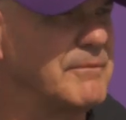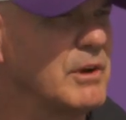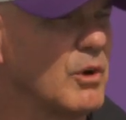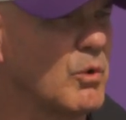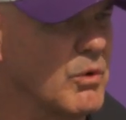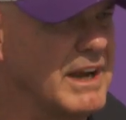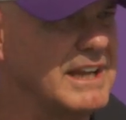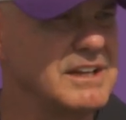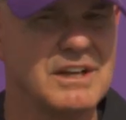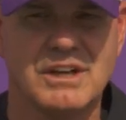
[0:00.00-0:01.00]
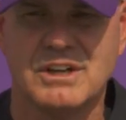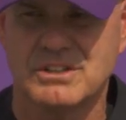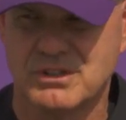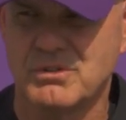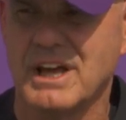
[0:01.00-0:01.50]
They were great
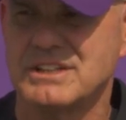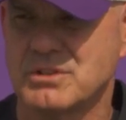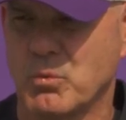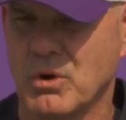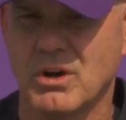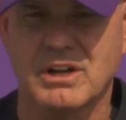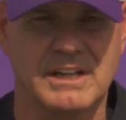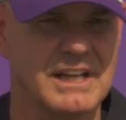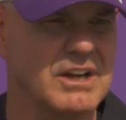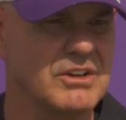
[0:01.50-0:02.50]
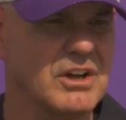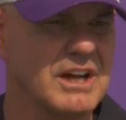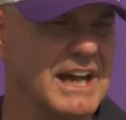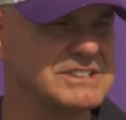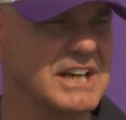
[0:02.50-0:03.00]
two days of work, and then our young
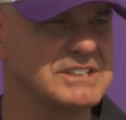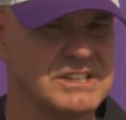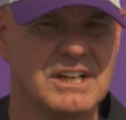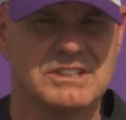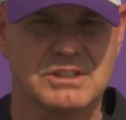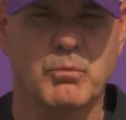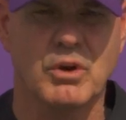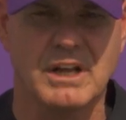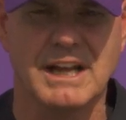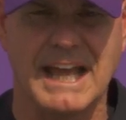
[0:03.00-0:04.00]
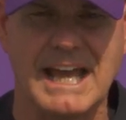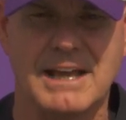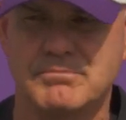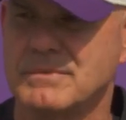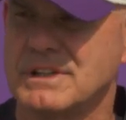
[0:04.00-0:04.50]
guys got some work in the game,